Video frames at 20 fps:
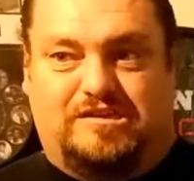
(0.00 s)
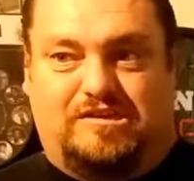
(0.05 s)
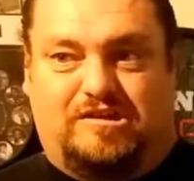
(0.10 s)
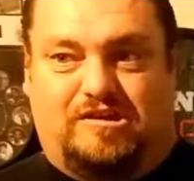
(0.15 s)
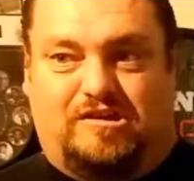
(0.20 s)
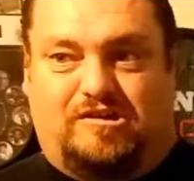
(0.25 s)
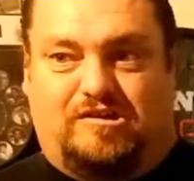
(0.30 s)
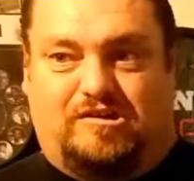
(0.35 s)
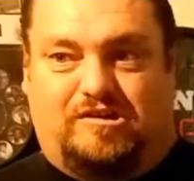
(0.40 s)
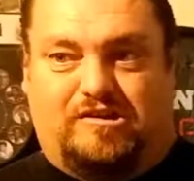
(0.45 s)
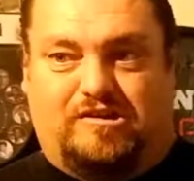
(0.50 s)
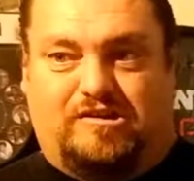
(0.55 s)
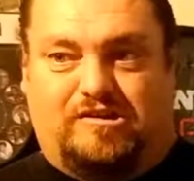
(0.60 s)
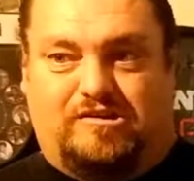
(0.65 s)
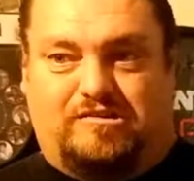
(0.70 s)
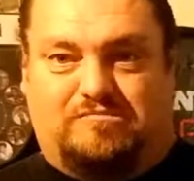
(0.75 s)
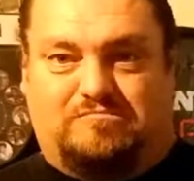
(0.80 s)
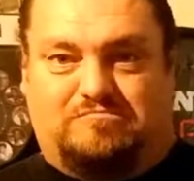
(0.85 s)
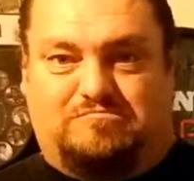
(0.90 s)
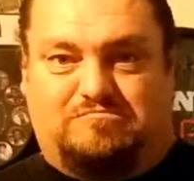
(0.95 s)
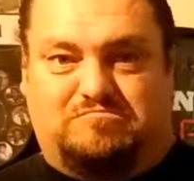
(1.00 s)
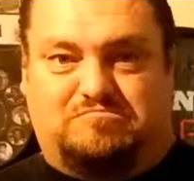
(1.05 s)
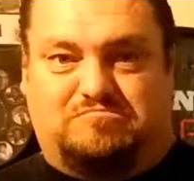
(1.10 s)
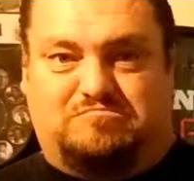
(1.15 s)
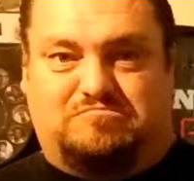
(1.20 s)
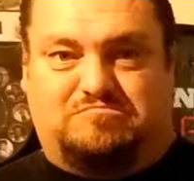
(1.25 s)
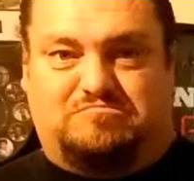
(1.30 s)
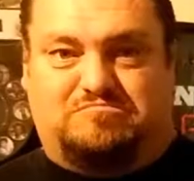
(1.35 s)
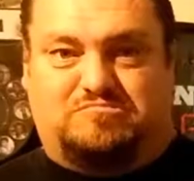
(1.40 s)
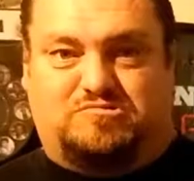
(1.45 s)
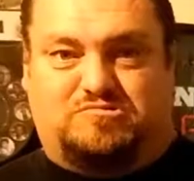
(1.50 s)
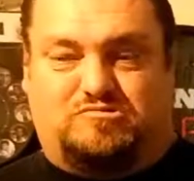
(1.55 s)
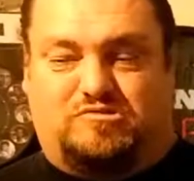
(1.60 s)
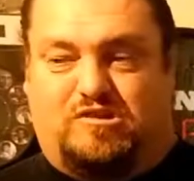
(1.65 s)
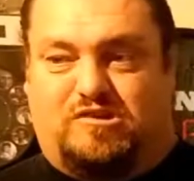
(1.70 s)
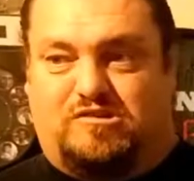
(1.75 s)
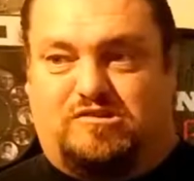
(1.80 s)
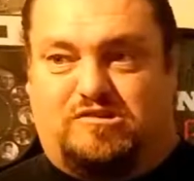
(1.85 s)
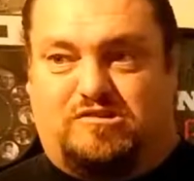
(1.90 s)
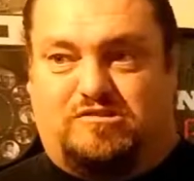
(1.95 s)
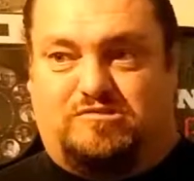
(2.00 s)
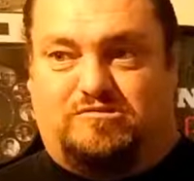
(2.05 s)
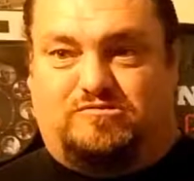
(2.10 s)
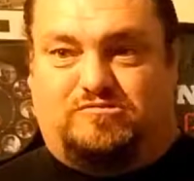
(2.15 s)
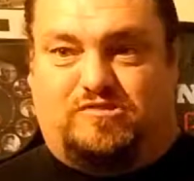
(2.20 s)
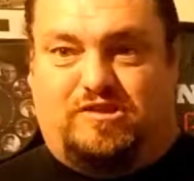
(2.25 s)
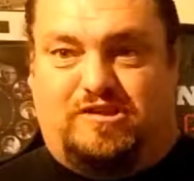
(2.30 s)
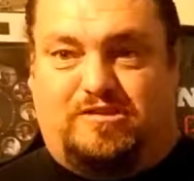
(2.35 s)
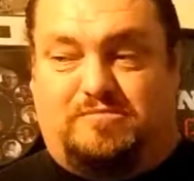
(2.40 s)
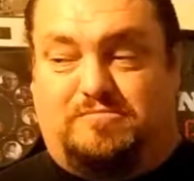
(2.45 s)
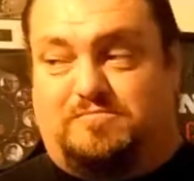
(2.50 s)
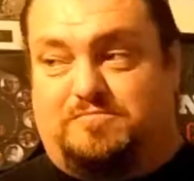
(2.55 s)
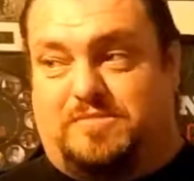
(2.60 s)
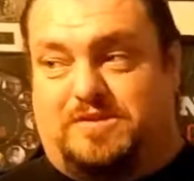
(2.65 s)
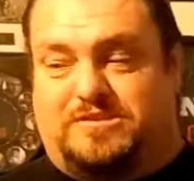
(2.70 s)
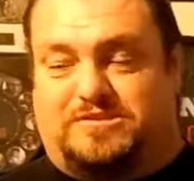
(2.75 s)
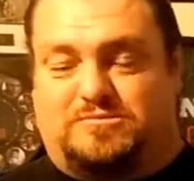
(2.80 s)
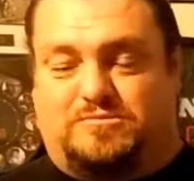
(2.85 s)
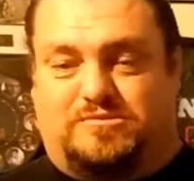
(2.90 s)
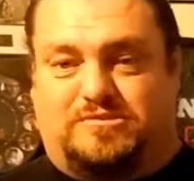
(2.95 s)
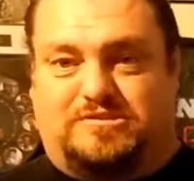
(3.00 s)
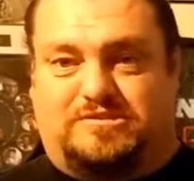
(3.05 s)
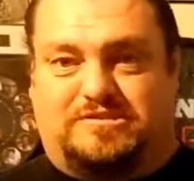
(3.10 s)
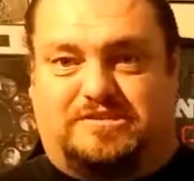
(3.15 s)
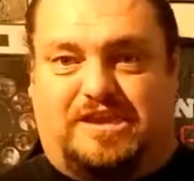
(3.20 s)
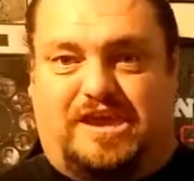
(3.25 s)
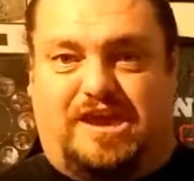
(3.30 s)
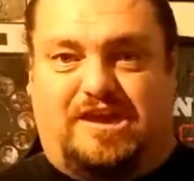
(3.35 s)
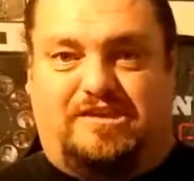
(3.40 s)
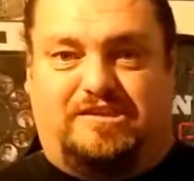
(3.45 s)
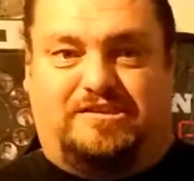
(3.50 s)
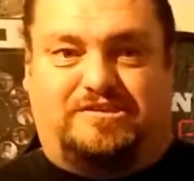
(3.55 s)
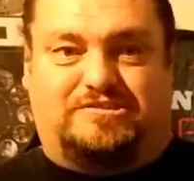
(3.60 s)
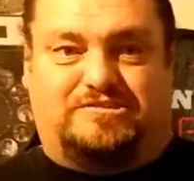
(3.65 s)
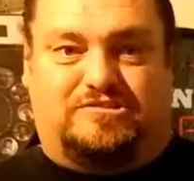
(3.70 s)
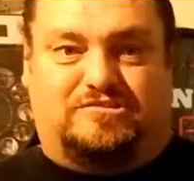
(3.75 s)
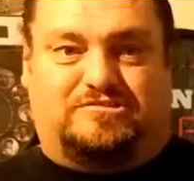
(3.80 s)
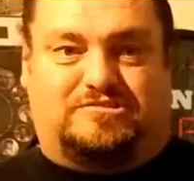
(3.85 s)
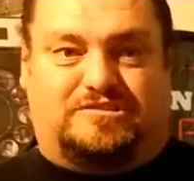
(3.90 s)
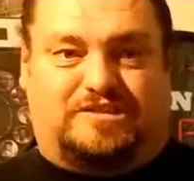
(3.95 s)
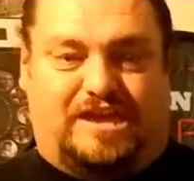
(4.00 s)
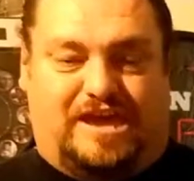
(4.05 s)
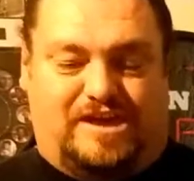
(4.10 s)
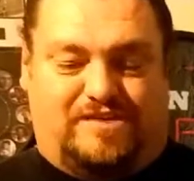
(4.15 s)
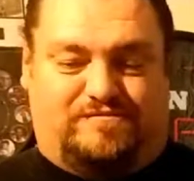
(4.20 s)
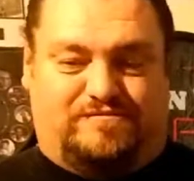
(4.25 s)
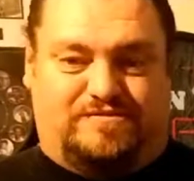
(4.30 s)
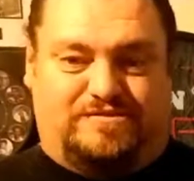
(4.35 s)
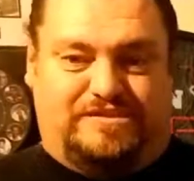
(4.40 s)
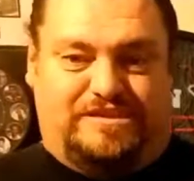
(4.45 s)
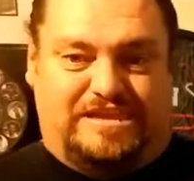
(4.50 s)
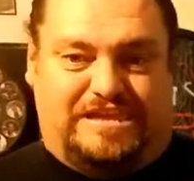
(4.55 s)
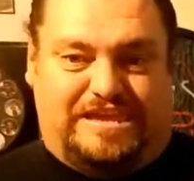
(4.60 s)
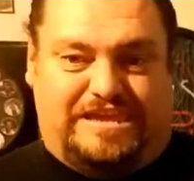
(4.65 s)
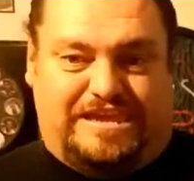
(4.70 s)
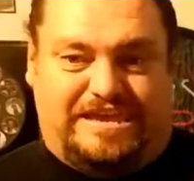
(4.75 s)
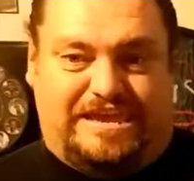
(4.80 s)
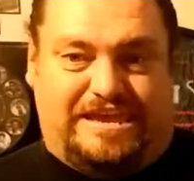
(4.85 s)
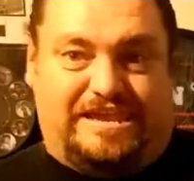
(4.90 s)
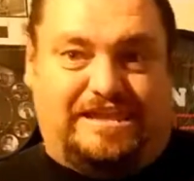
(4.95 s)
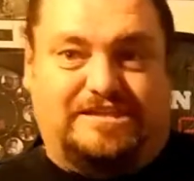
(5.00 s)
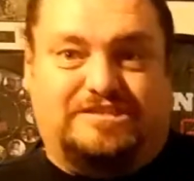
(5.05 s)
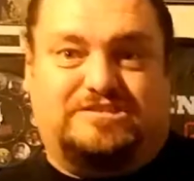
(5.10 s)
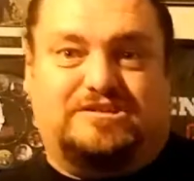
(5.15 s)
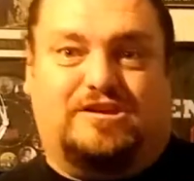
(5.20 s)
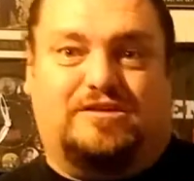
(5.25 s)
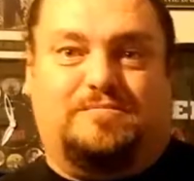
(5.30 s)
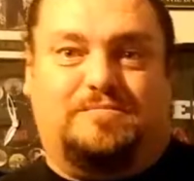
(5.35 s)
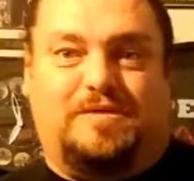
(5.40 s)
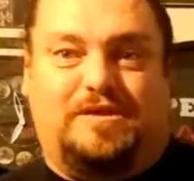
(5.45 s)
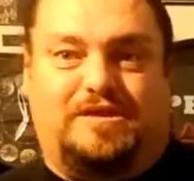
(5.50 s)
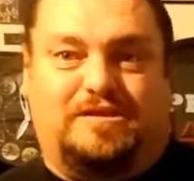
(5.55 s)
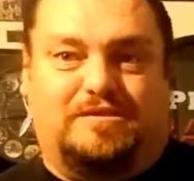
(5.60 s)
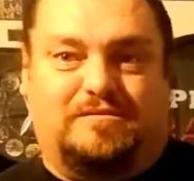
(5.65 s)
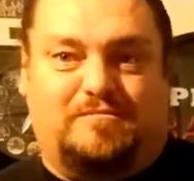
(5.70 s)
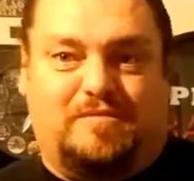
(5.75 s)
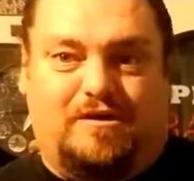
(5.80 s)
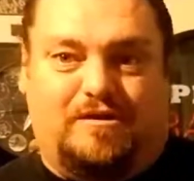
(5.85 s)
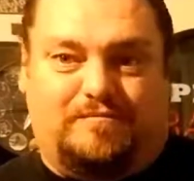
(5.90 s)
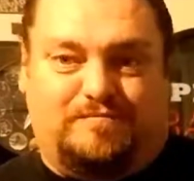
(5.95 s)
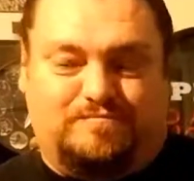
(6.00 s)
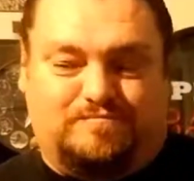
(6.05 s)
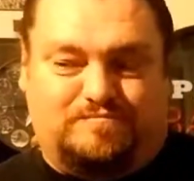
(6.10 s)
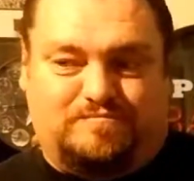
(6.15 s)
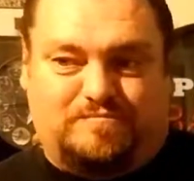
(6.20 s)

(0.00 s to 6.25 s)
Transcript: are drunk on the train messing with this gal, and he starts laughing, and they start beating him up,